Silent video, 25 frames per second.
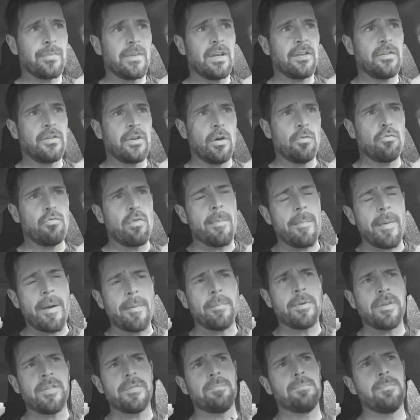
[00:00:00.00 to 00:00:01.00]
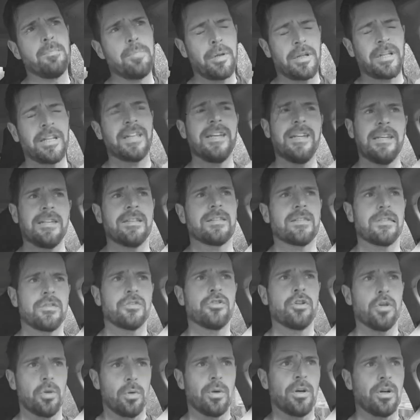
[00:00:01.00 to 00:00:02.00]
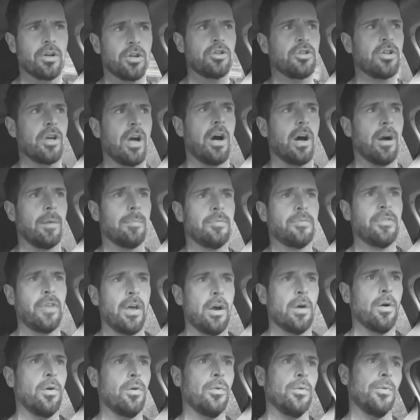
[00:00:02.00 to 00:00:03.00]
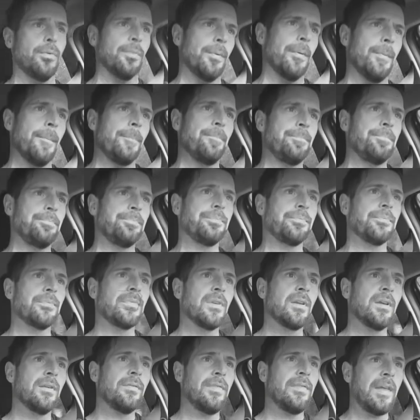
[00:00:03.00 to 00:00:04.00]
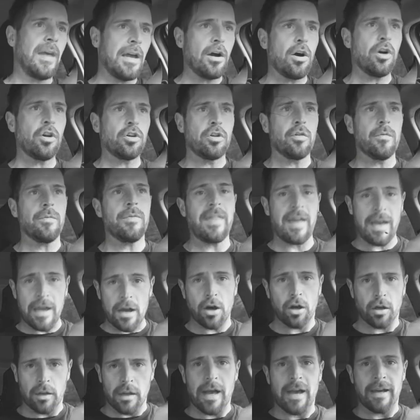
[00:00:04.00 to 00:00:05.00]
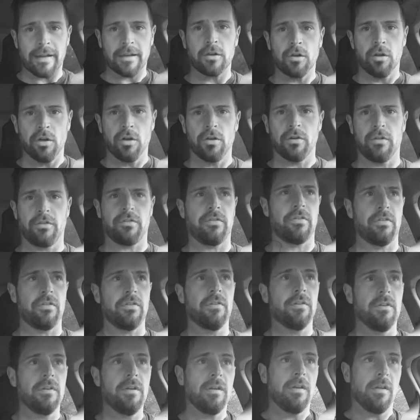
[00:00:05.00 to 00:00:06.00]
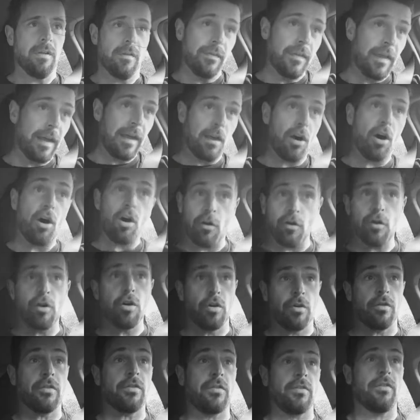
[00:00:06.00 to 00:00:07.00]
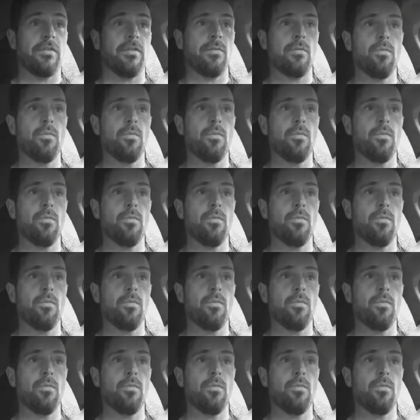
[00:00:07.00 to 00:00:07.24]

So remember, the police do a good job. So they are like us. They are us.